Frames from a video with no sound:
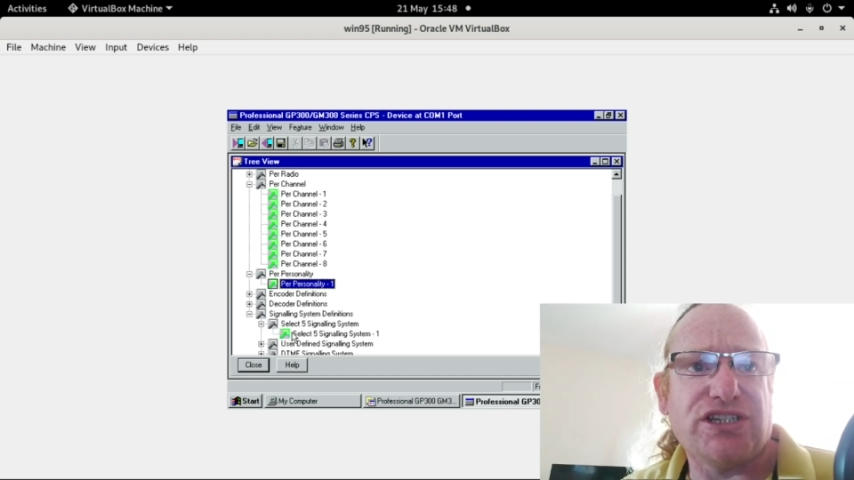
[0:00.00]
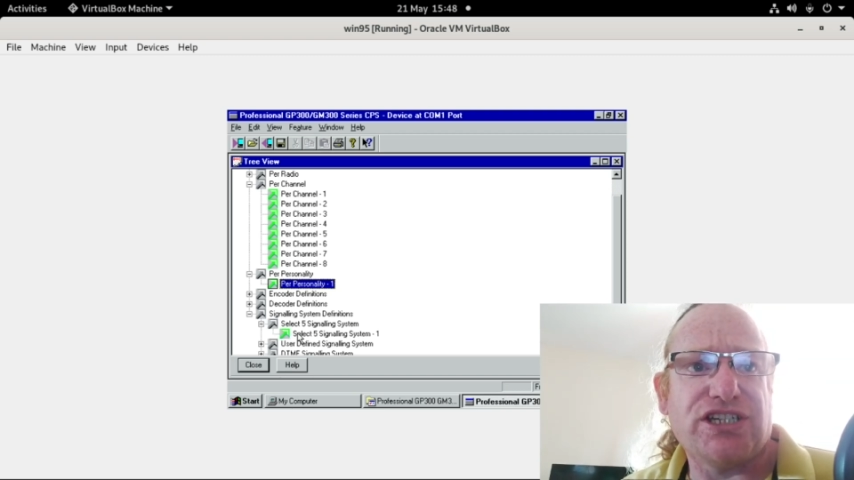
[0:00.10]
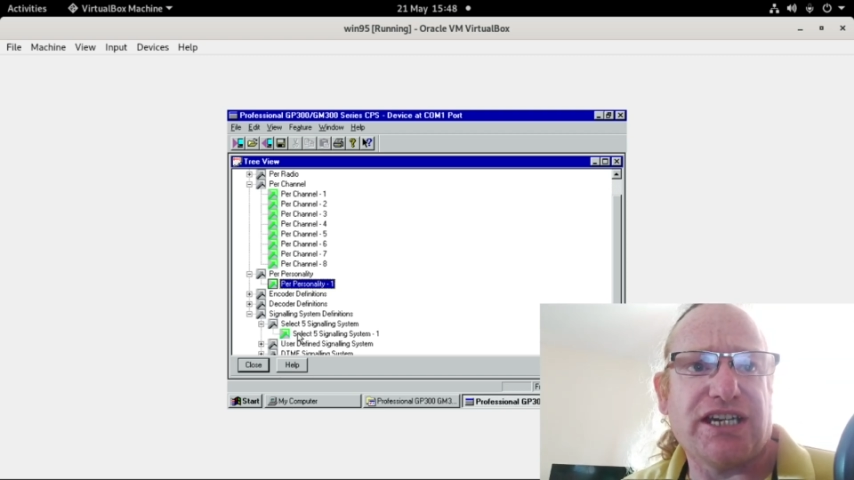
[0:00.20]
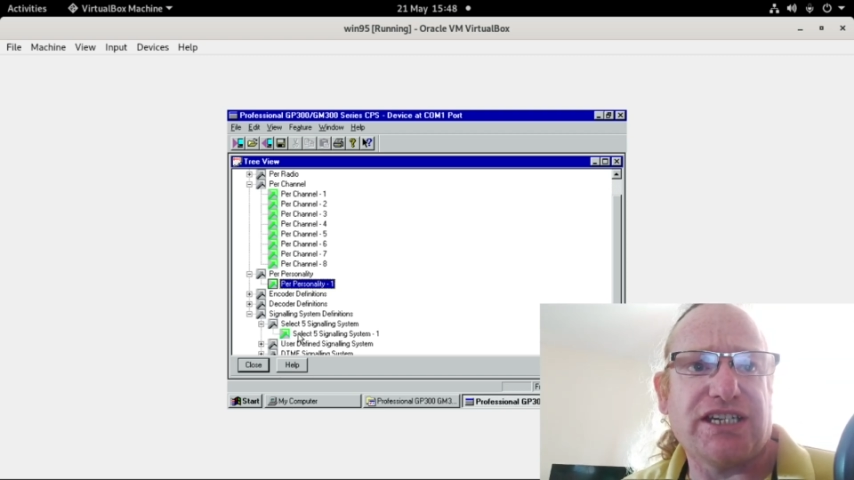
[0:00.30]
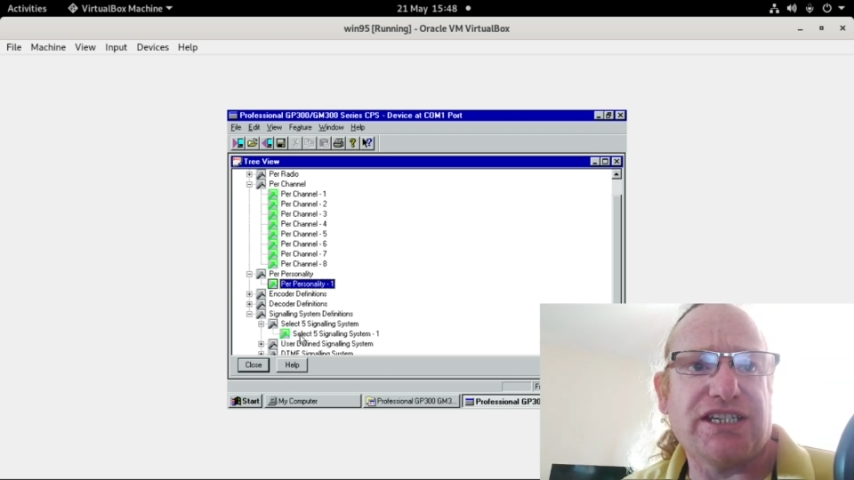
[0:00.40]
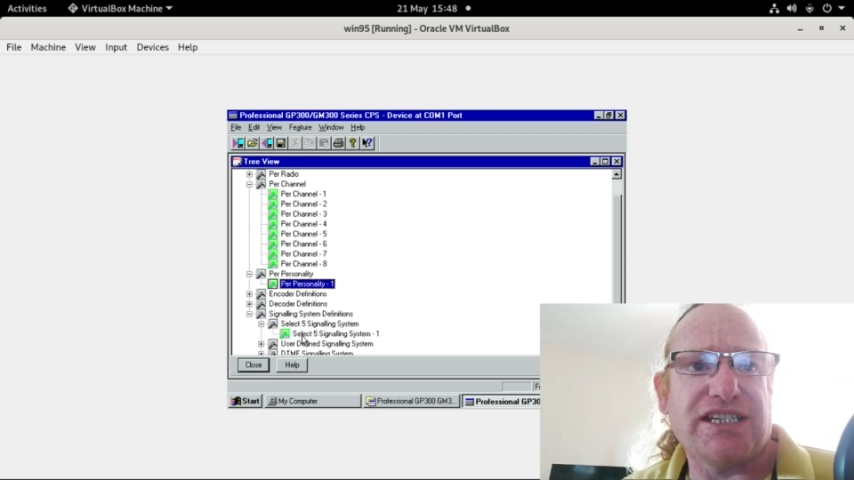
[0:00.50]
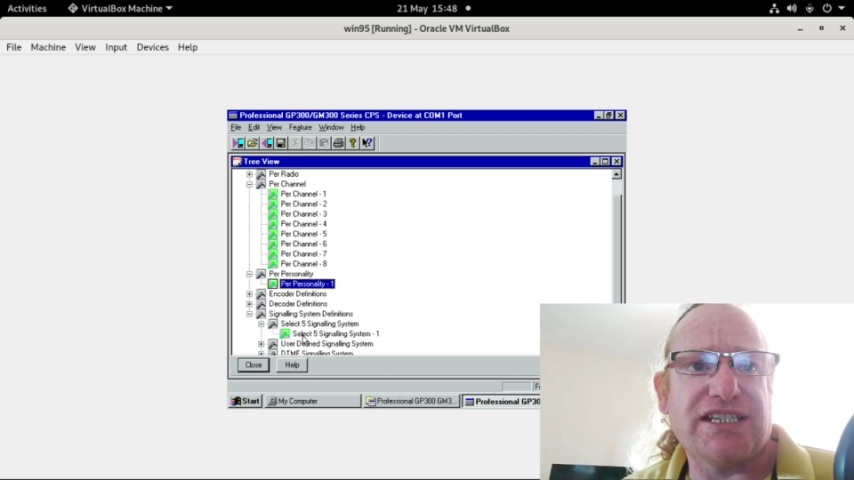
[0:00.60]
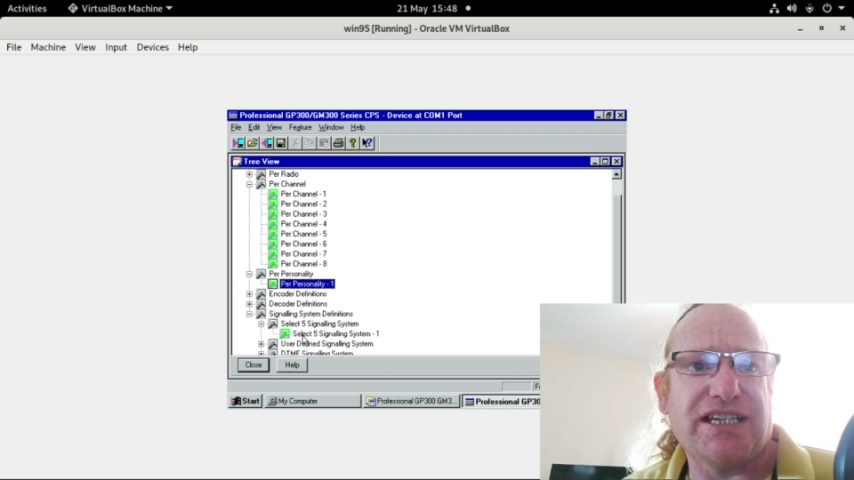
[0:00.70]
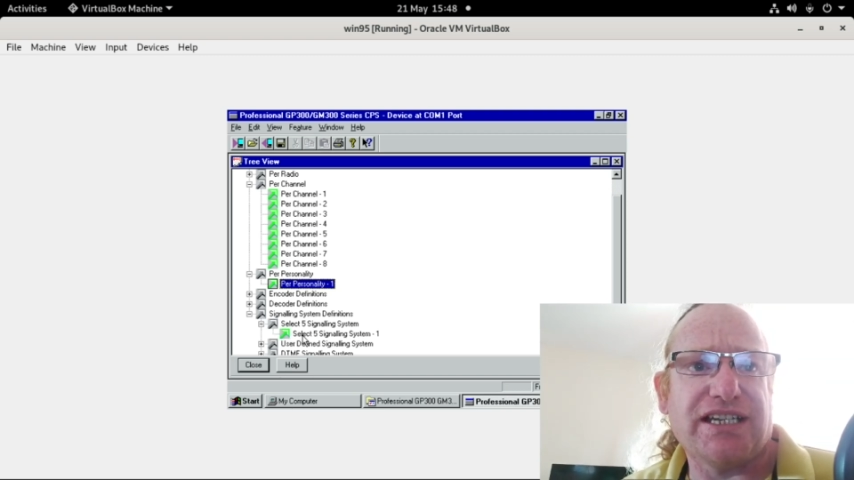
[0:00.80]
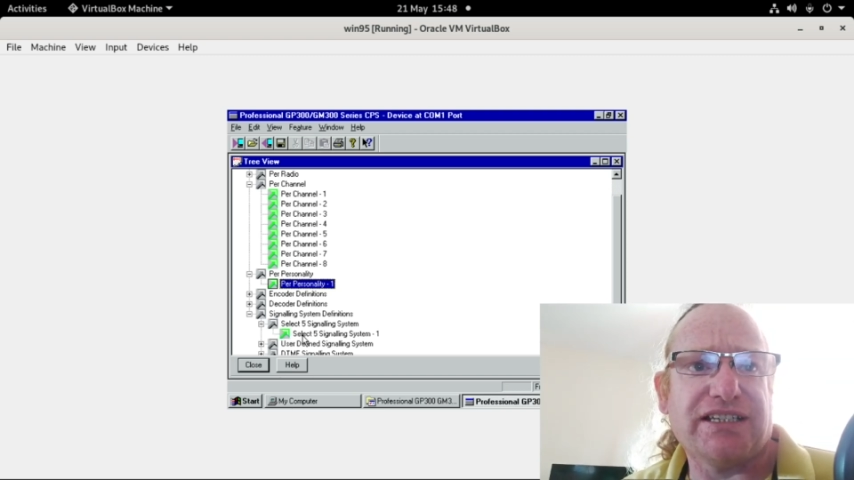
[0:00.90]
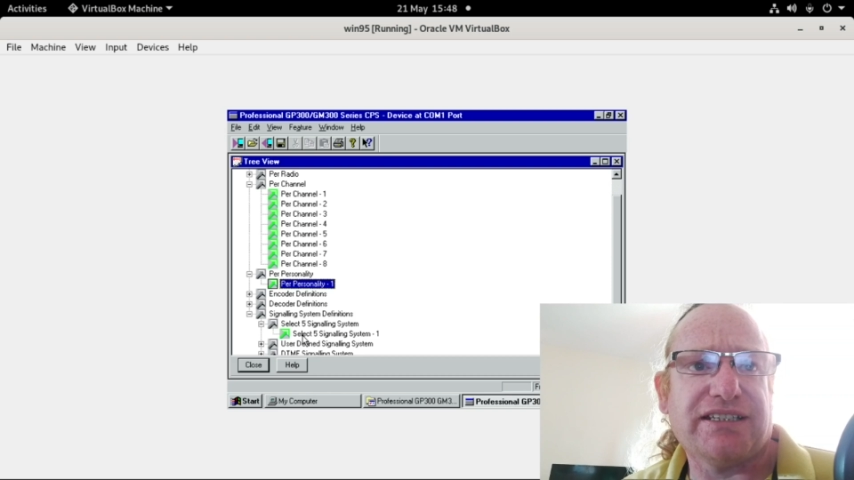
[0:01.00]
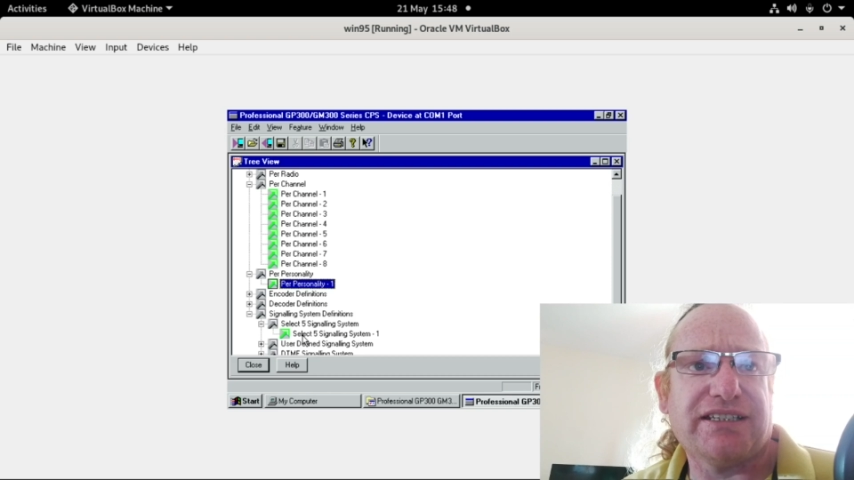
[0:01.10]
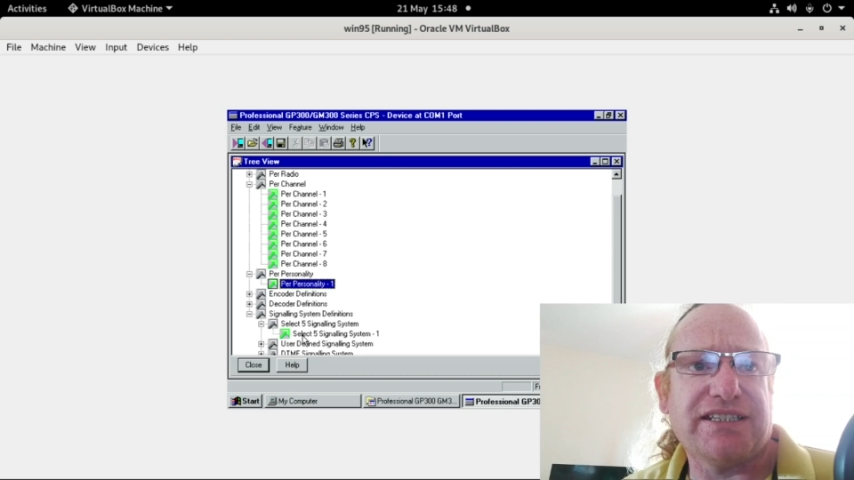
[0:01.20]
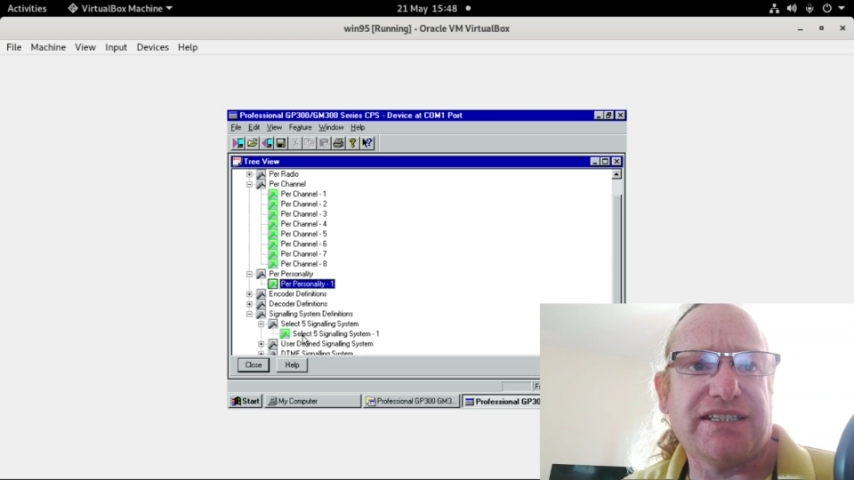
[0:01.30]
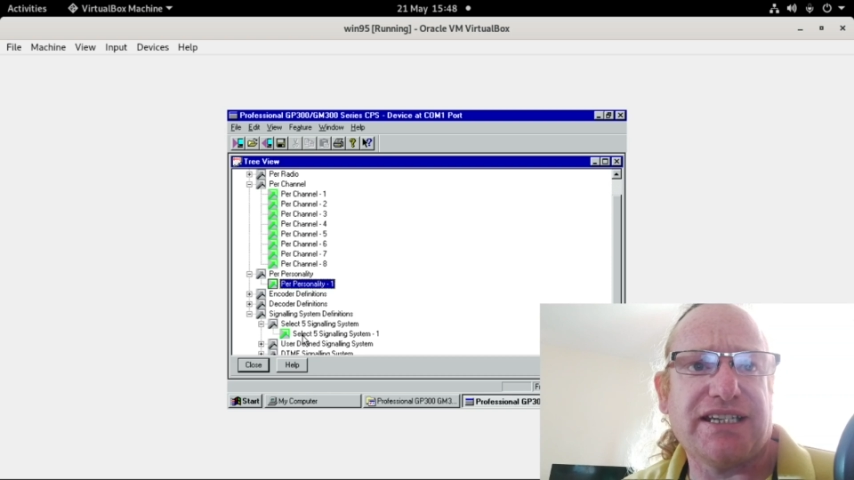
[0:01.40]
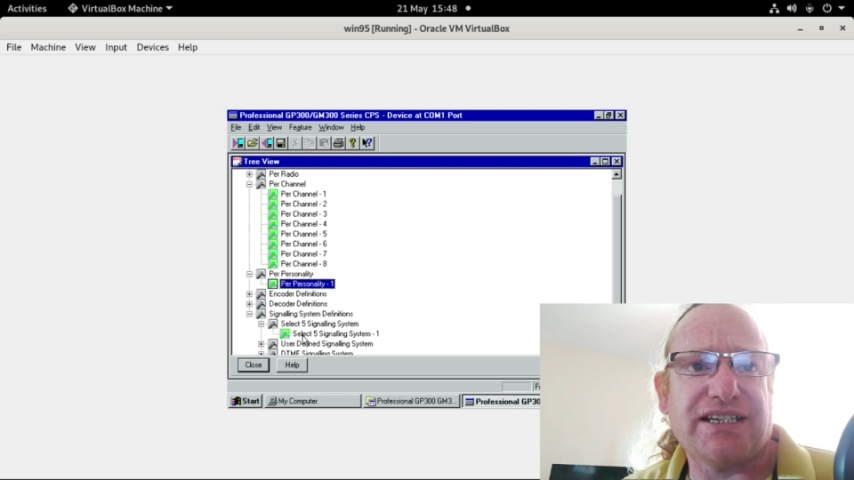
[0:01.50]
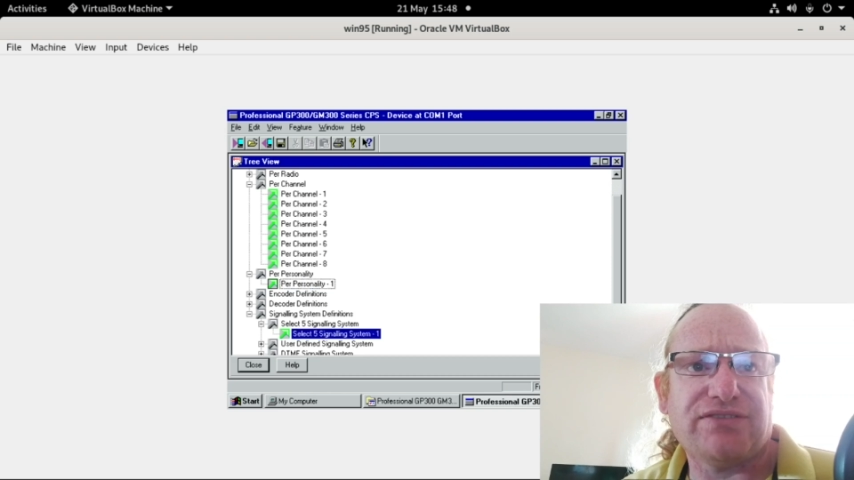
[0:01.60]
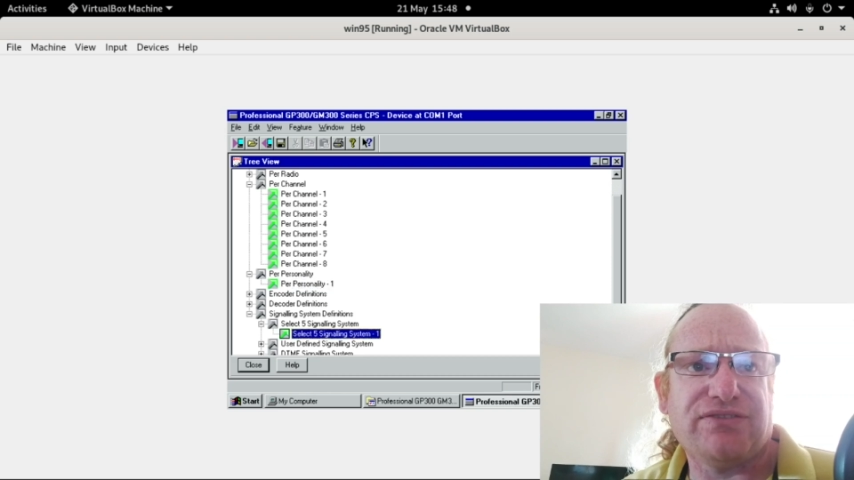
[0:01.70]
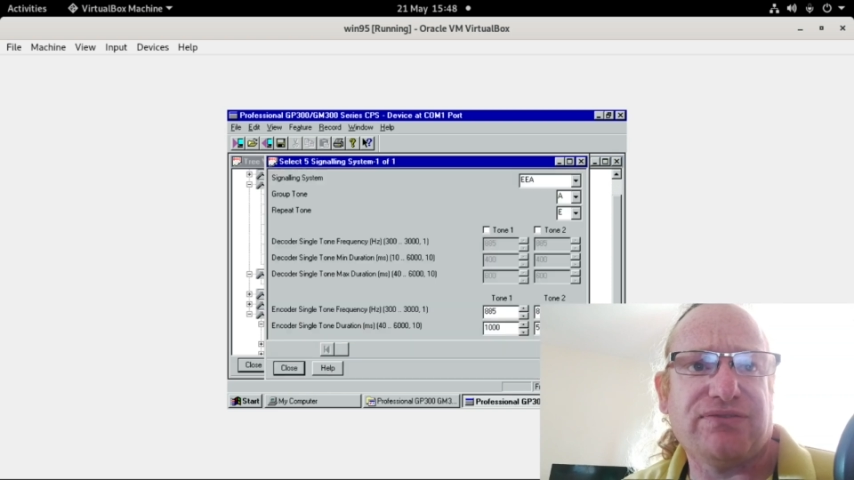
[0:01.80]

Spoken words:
change these, like this select